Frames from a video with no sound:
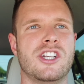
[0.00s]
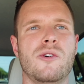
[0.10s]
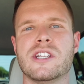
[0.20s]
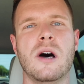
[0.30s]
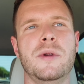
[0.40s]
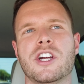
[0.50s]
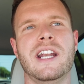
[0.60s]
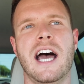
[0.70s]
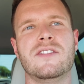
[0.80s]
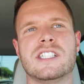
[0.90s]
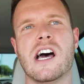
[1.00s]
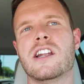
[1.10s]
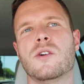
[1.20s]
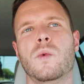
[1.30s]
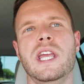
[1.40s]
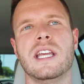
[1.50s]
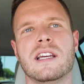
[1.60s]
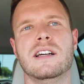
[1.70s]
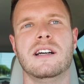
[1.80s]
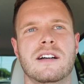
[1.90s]
don't tell me you're gonna have it done in a
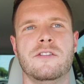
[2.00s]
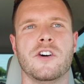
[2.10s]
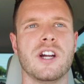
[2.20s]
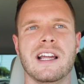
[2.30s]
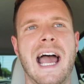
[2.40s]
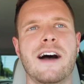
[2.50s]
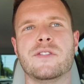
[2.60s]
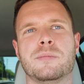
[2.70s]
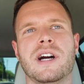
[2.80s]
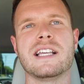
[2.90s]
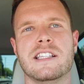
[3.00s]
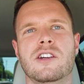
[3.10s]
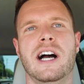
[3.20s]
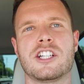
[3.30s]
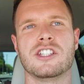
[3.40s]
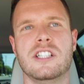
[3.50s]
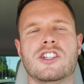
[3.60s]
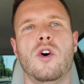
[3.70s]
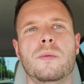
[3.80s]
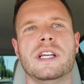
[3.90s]
week for half the price that you actually
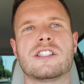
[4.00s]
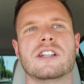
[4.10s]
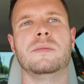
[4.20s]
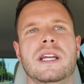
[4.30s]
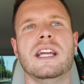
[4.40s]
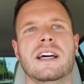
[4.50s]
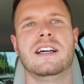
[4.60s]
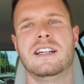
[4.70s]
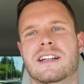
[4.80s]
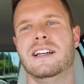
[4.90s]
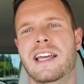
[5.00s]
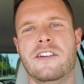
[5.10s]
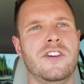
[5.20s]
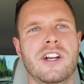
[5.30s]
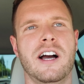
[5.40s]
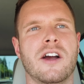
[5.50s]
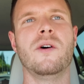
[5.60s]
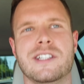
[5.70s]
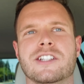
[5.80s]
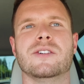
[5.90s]
told me it's gonna be if you're not
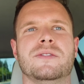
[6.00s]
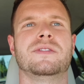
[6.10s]
going to.